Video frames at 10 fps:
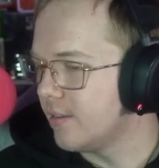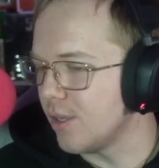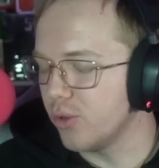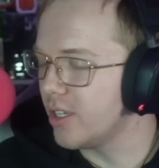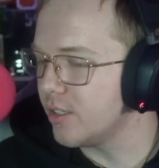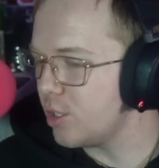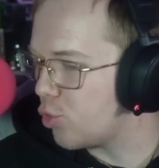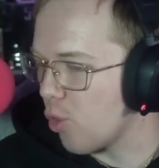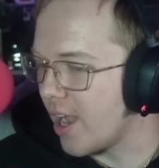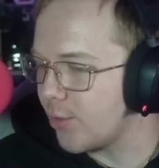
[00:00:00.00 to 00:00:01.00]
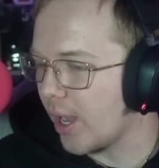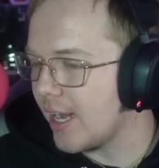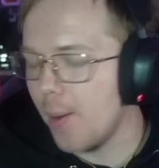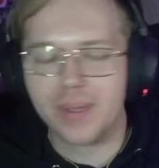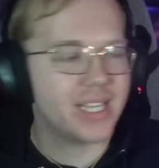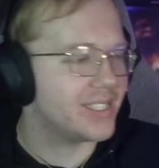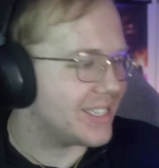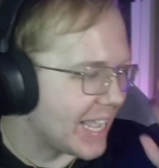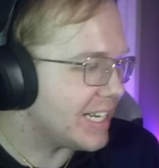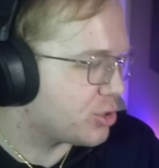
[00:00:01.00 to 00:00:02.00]
They're literally crying right now because,
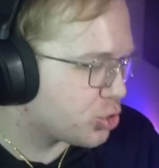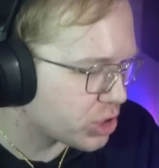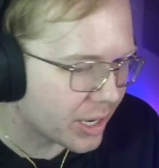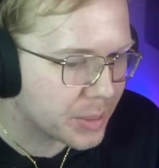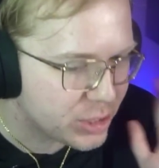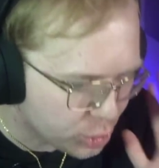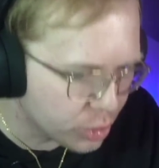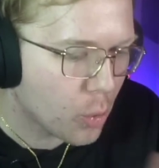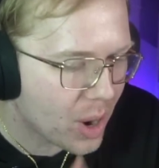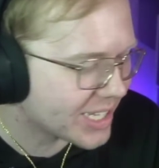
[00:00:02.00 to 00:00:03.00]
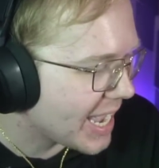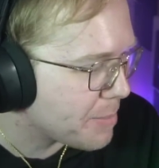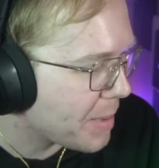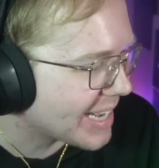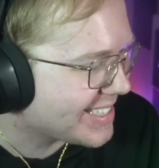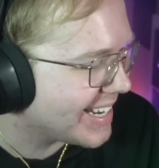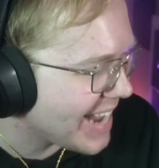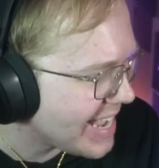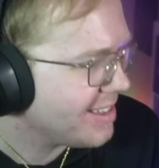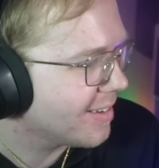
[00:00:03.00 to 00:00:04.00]
ladies and gentlemen, you know what came back today?